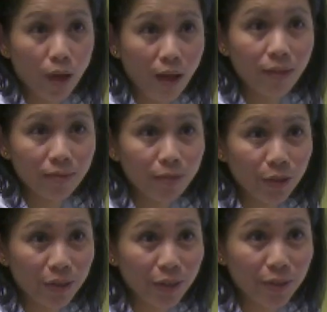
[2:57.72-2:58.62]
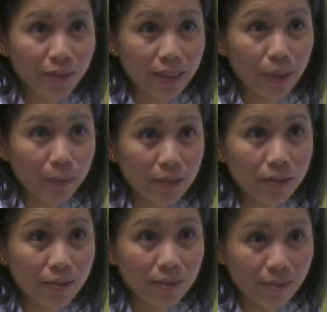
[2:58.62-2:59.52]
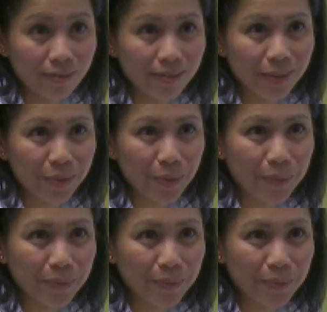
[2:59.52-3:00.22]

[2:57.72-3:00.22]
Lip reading: well on your next exam as well.